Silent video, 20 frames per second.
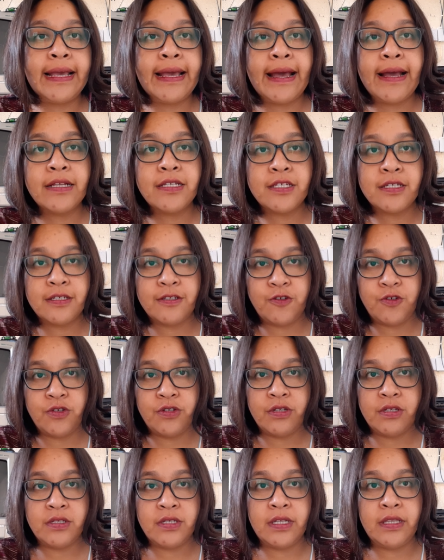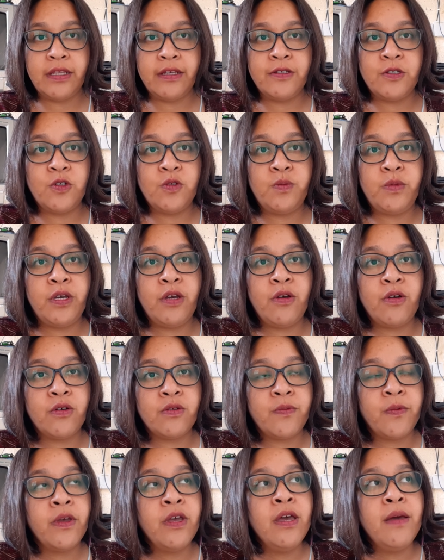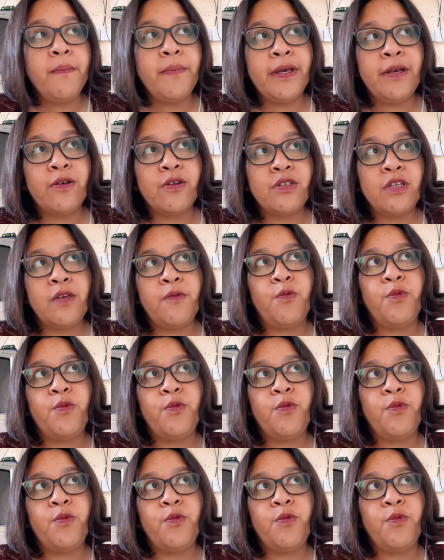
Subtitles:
catches students' attention because if